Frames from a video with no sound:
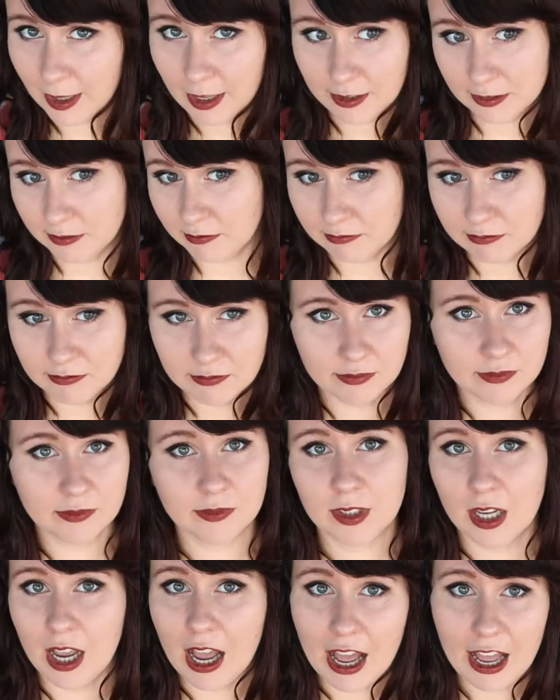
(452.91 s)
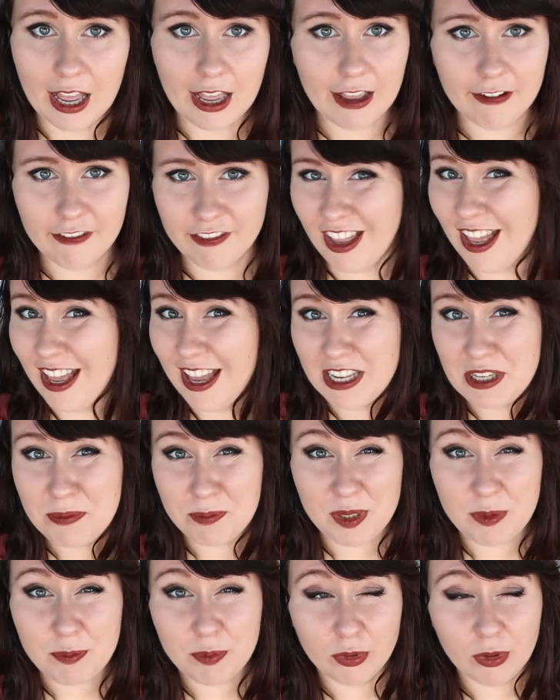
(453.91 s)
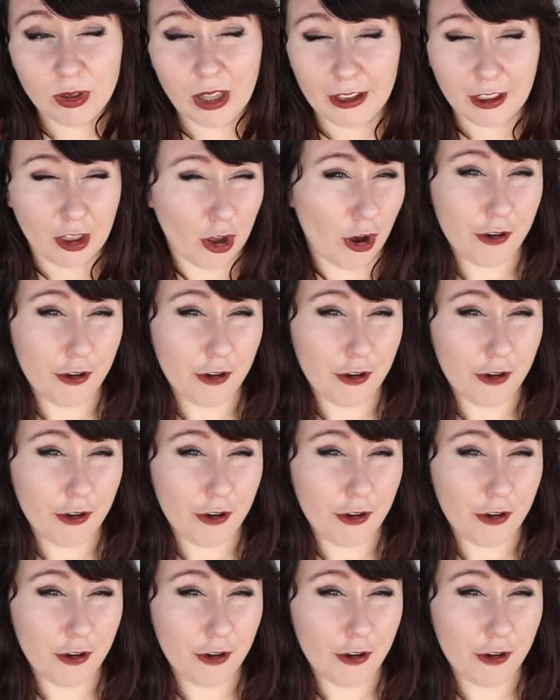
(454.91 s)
And I have had people like